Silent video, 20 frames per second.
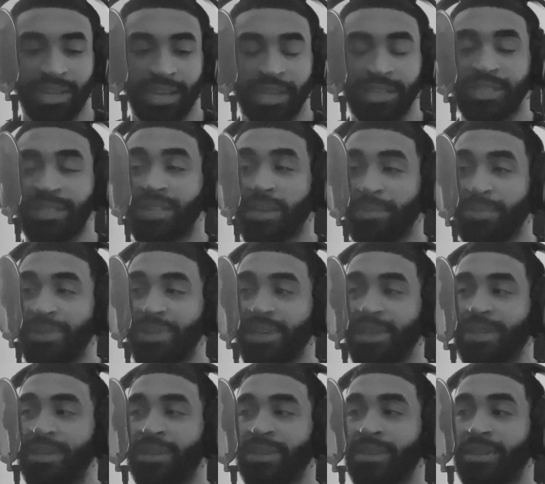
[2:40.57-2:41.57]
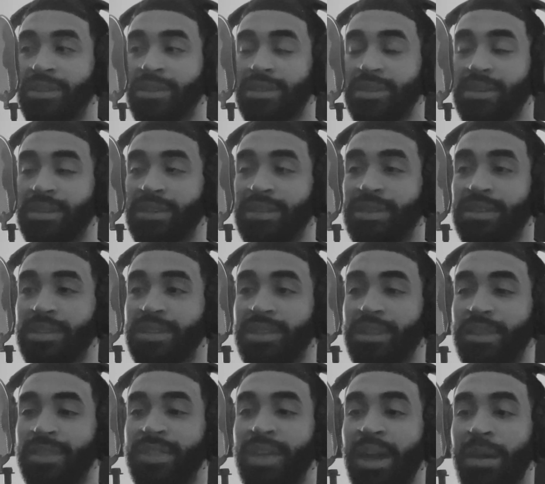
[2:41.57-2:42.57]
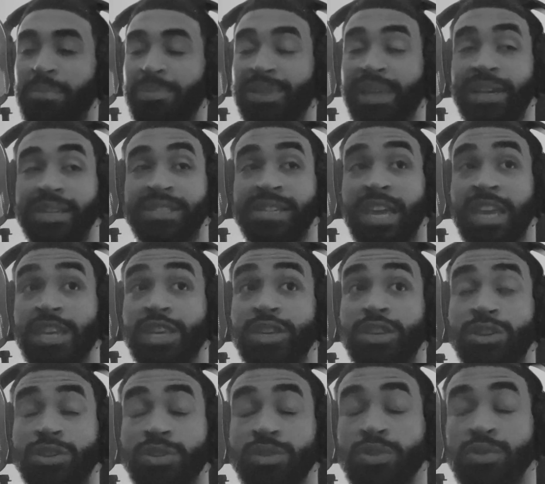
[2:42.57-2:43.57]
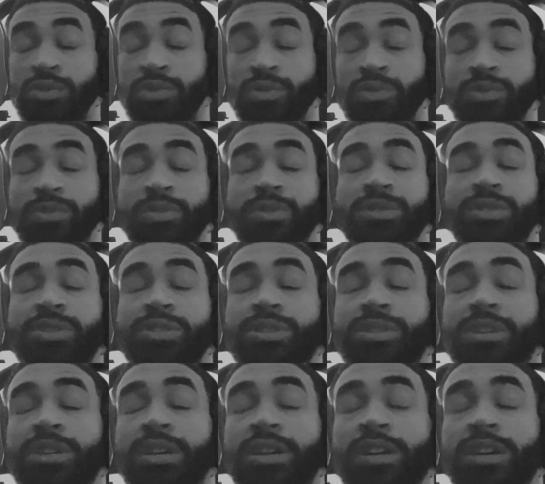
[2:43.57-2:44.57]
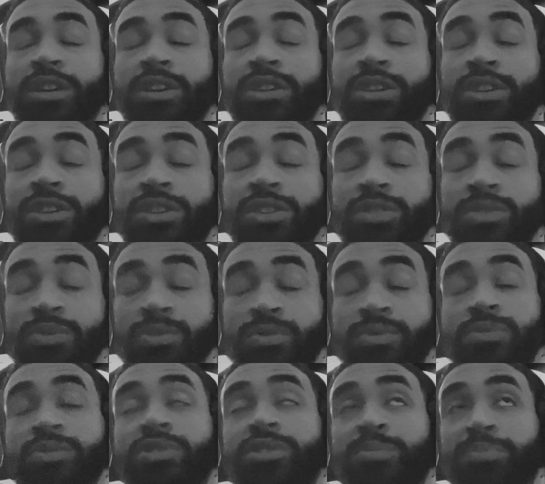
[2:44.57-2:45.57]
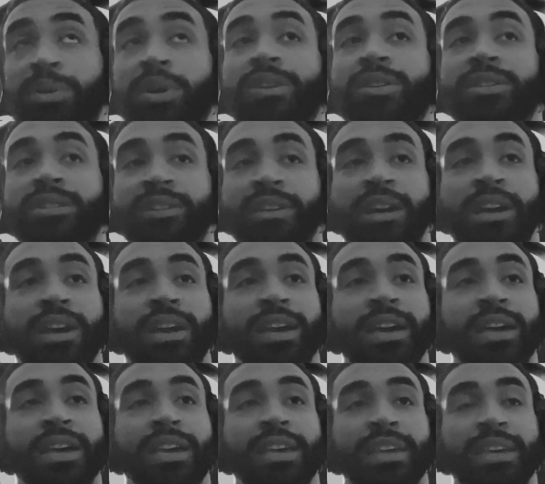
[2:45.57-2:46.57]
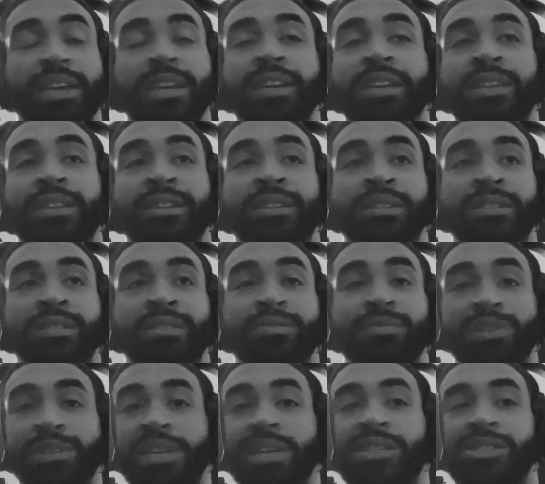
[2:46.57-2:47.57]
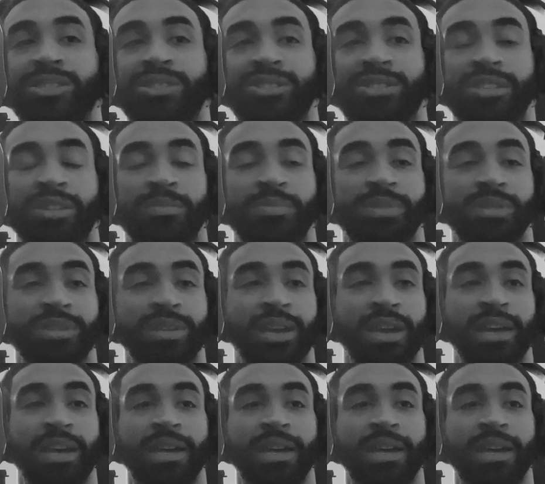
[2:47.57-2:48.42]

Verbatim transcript: is something that plays a huge, huge part in relationships.